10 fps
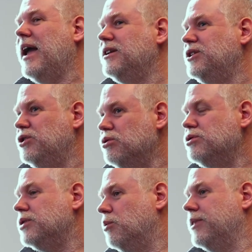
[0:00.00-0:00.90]
And
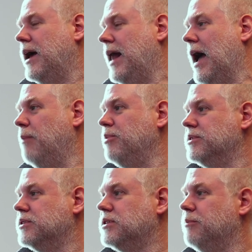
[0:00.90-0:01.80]
usually when that
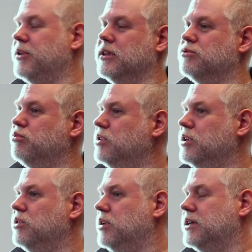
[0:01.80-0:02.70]
happens, it's something that's
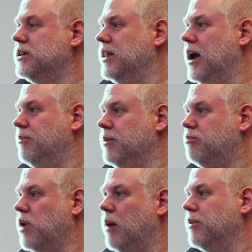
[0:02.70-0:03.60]
really unique to them that
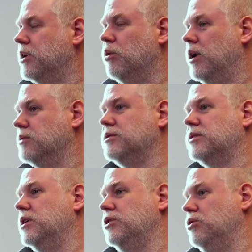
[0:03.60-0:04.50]
probably no one else is
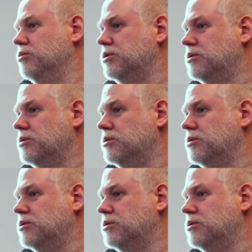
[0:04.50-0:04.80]
going to use.